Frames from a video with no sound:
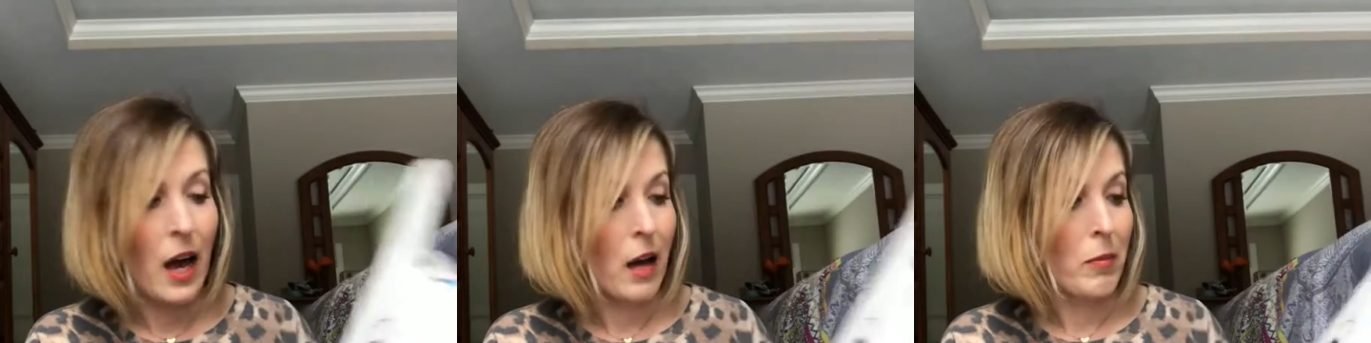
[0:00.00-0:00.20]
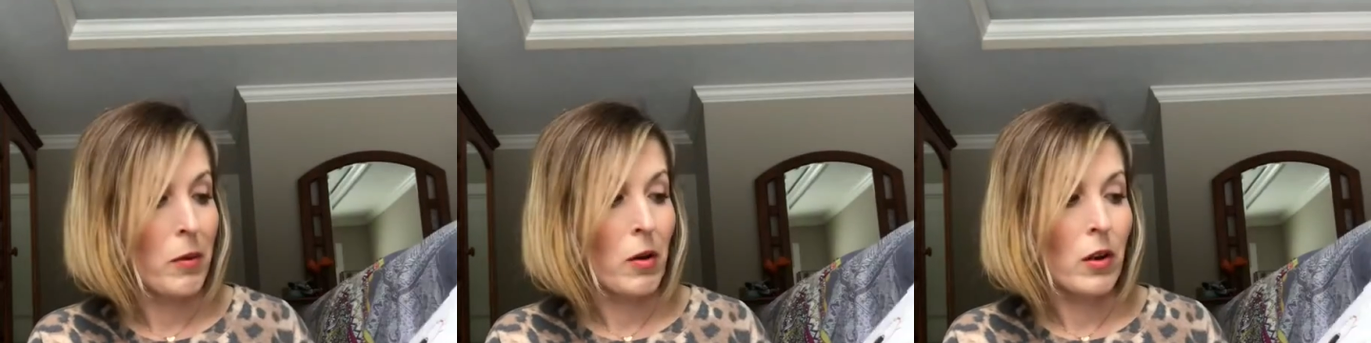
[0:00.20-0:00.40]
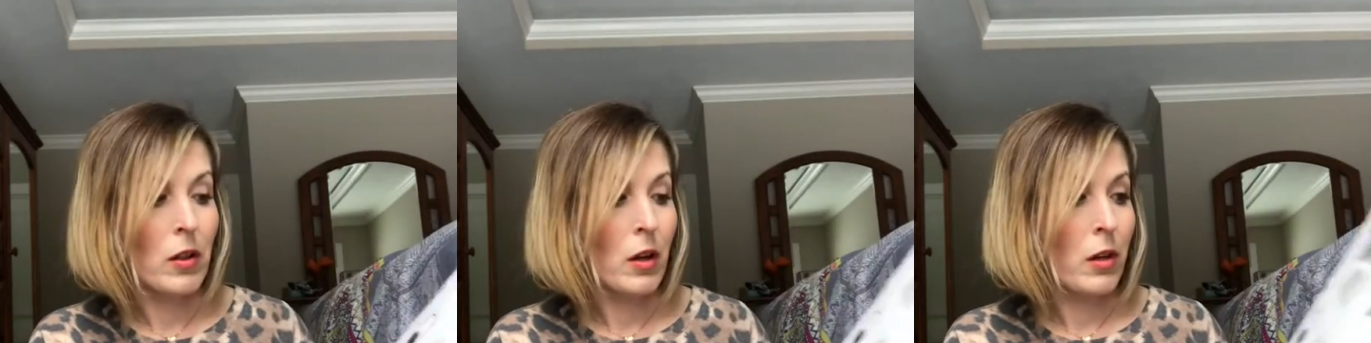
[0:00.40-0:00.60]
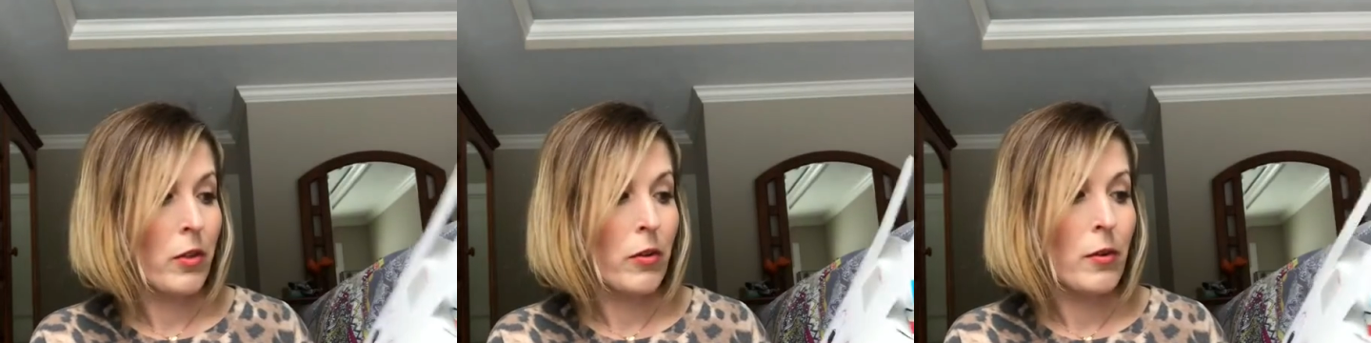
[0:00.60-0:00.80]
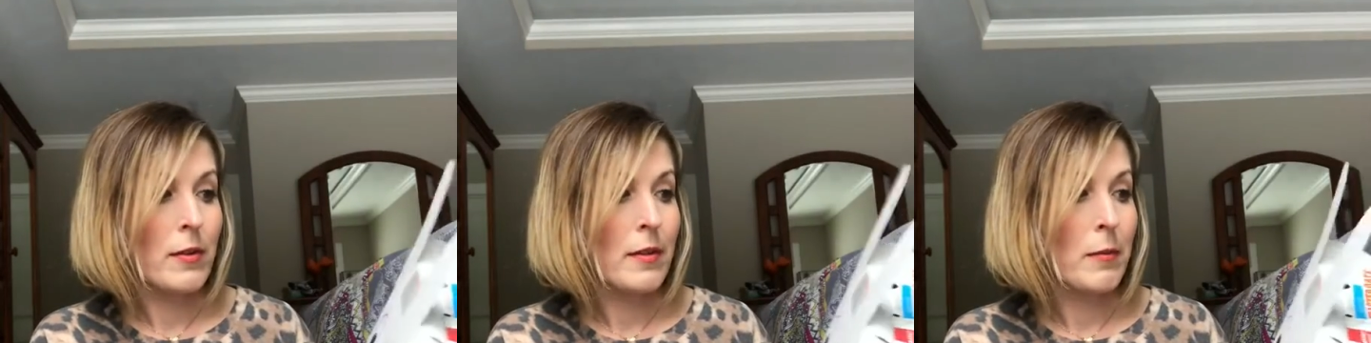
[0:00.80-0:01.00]
You can look
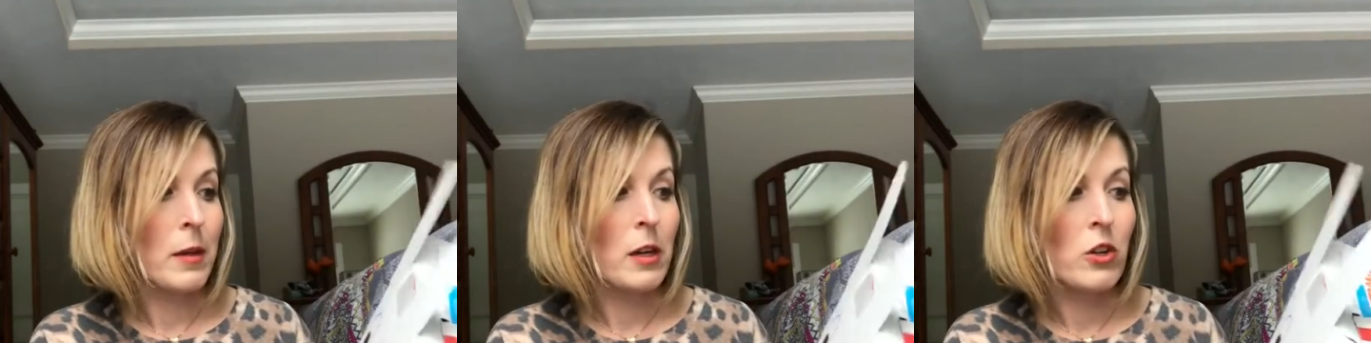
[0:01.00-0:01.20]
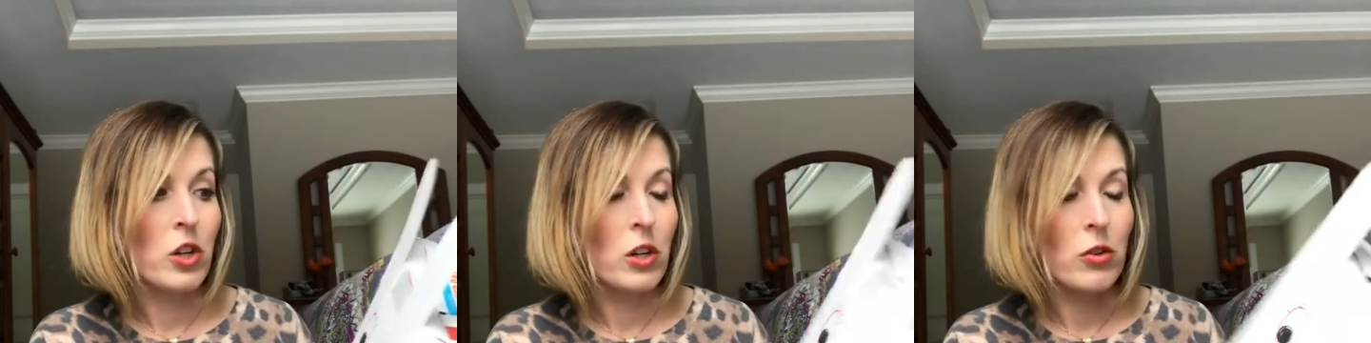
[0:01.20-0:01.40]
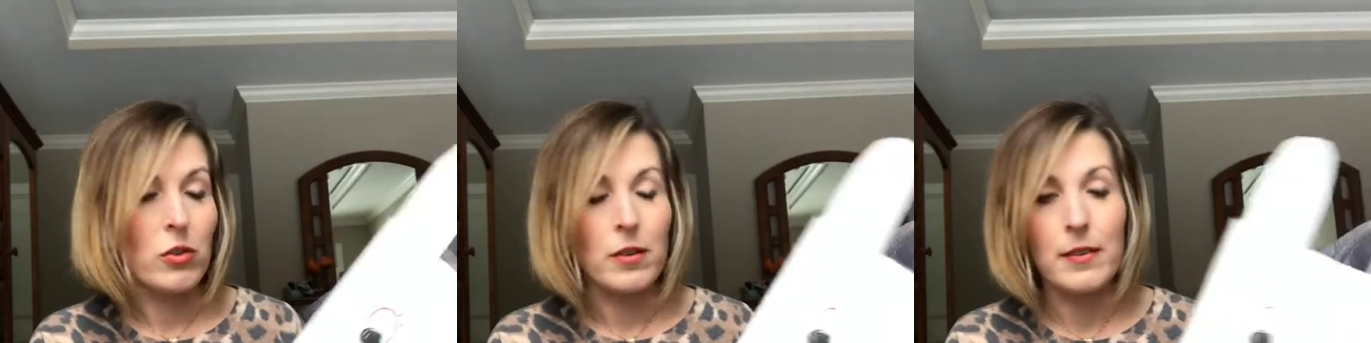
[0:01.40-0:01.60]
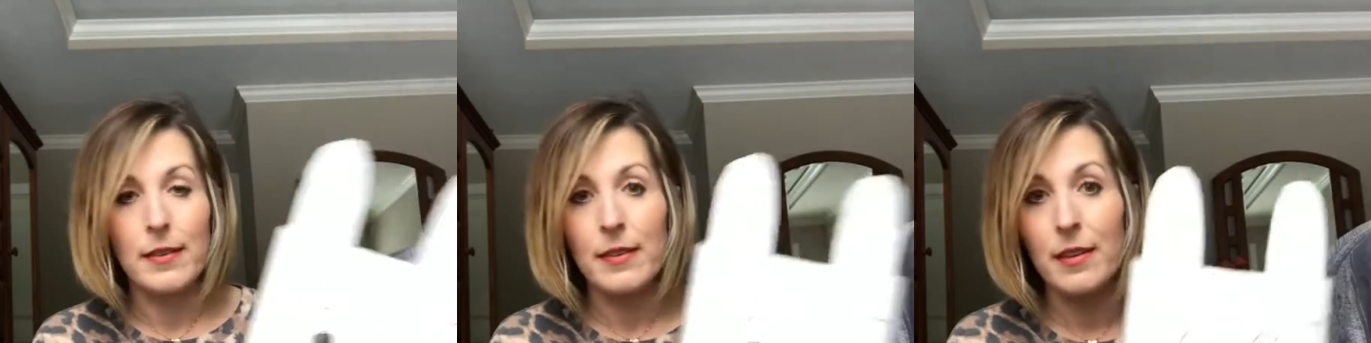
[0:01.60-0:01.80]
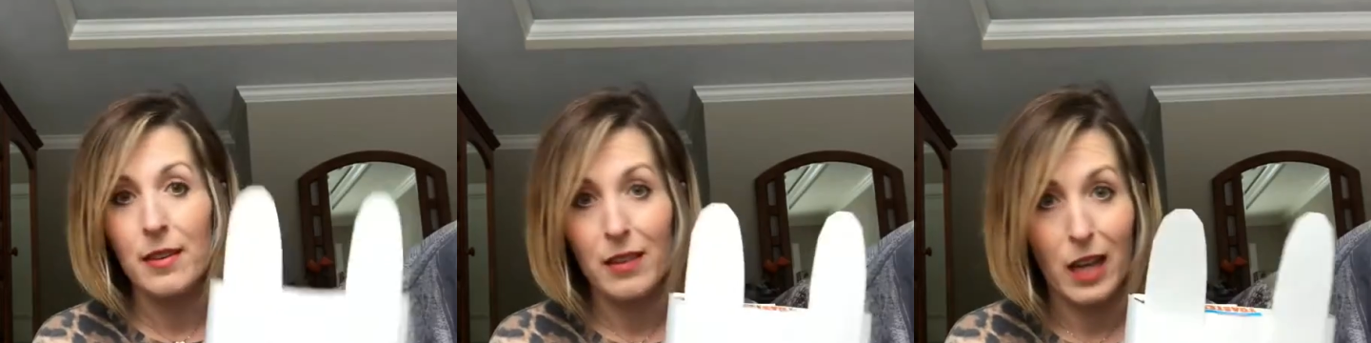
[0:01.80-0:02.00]
through some of your children's
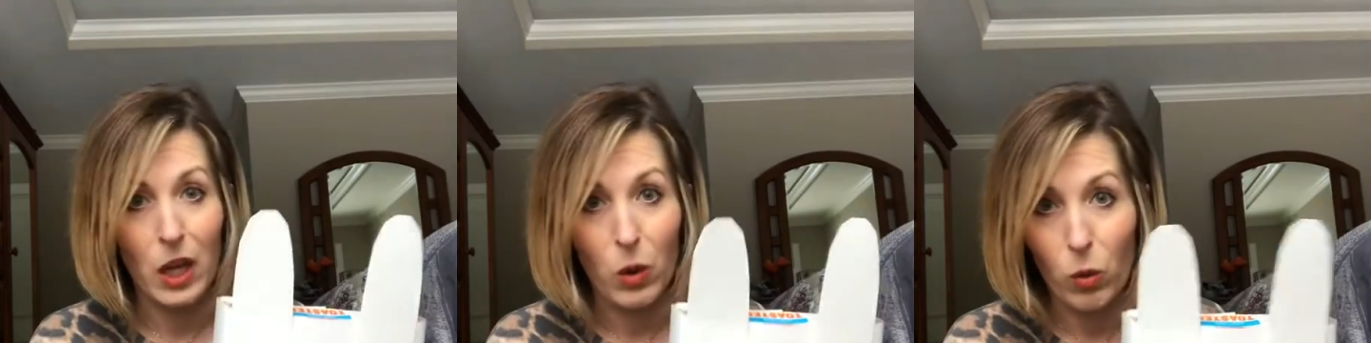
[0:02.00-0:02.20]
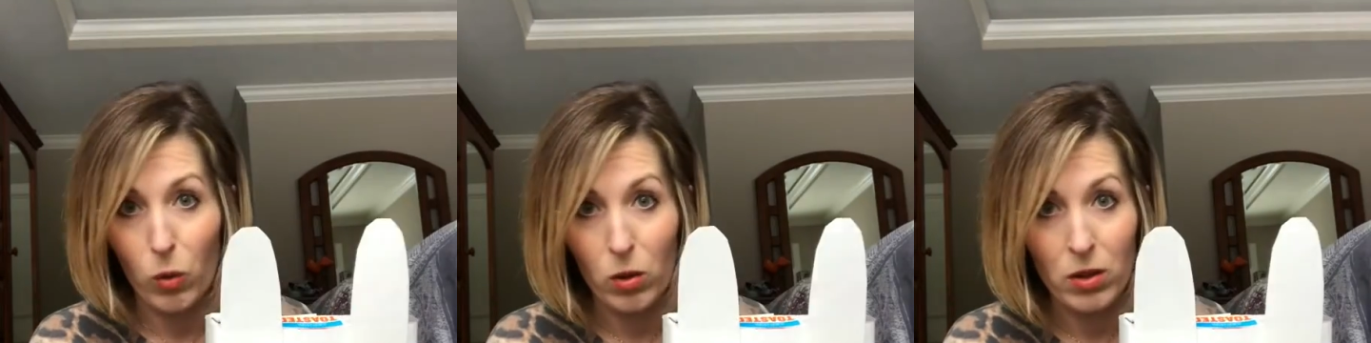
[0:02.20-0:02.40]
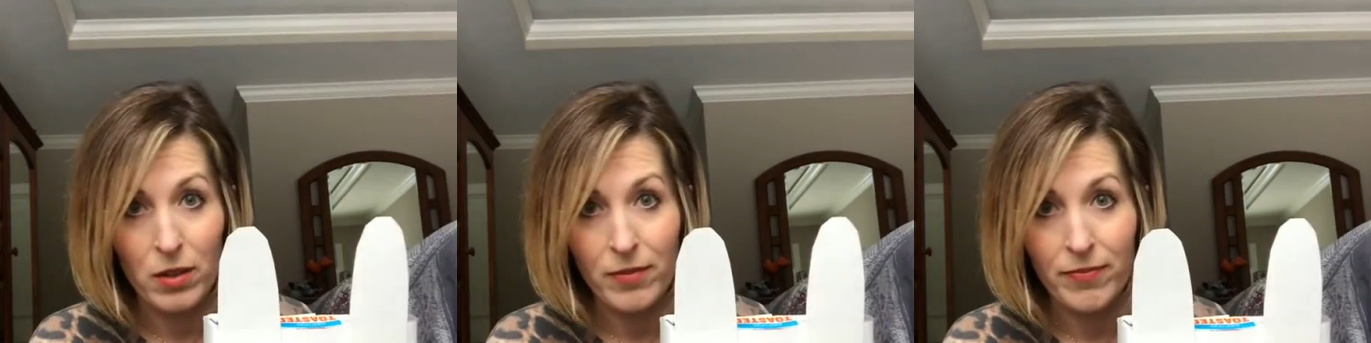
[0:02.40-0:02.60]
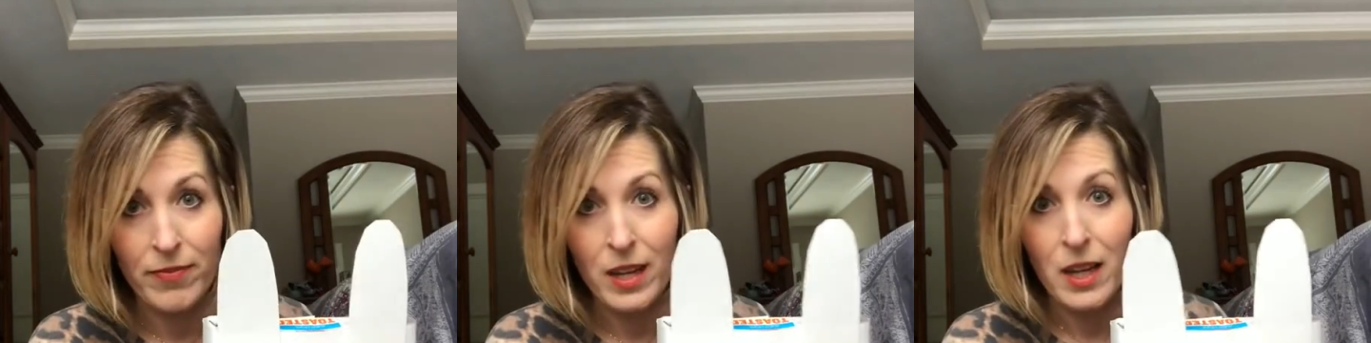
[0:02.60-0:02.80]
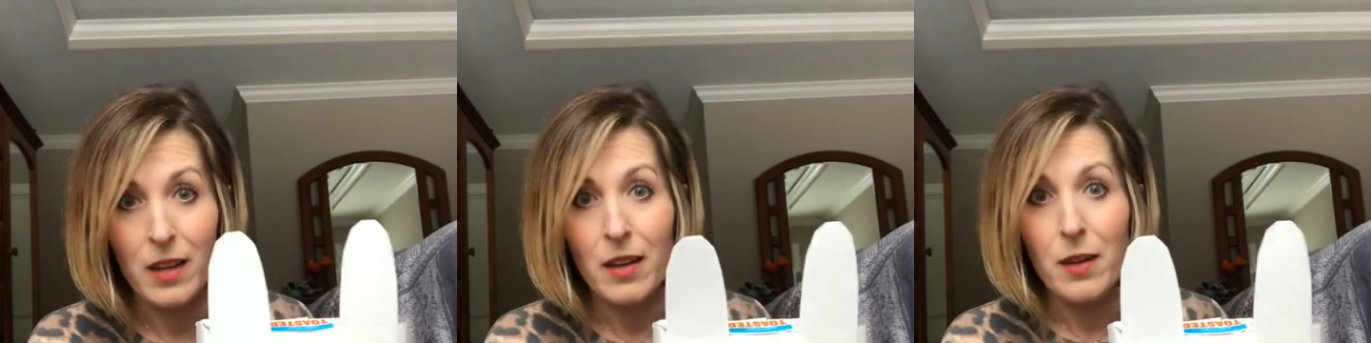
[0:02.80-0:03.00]
like old
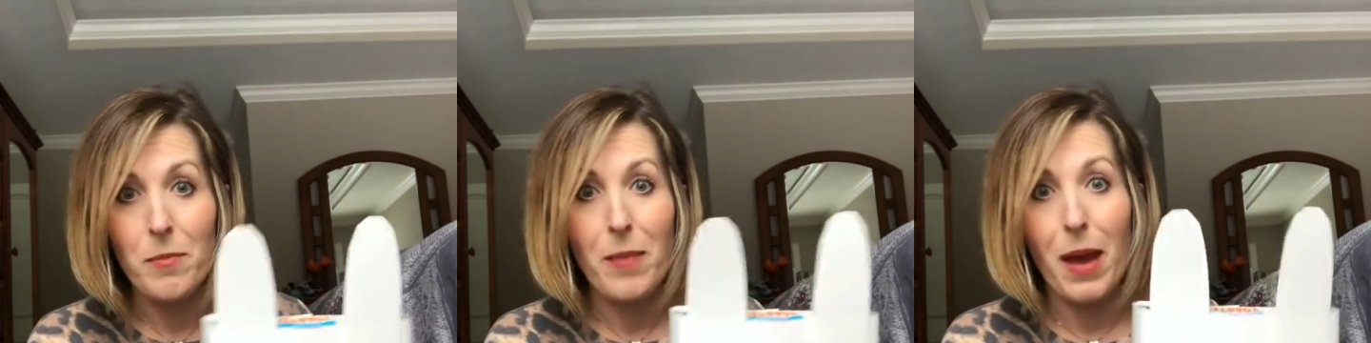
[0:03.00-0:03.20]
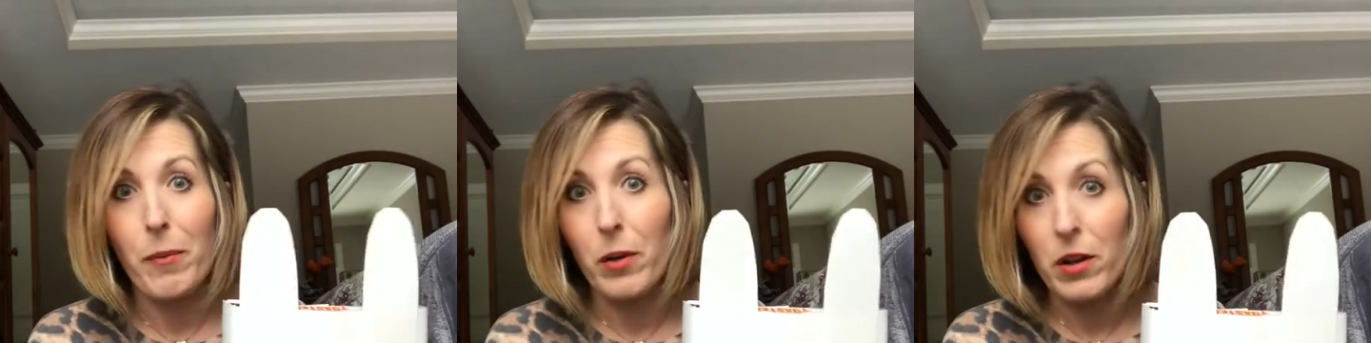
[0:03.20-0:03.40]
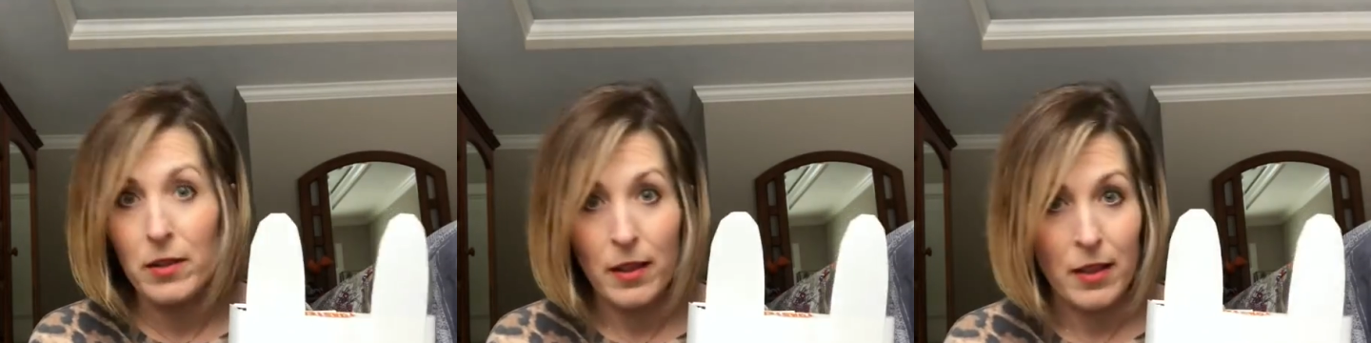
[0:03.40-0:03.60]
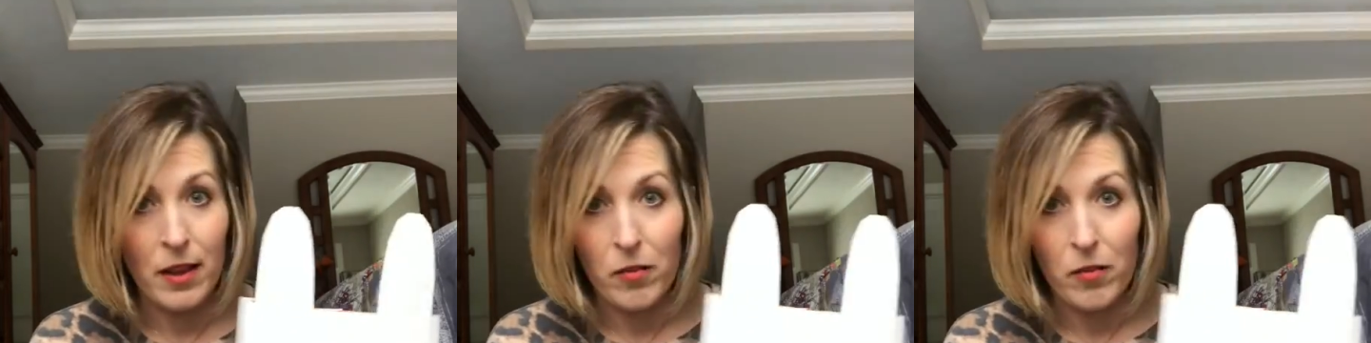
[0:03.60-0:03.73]
papers that they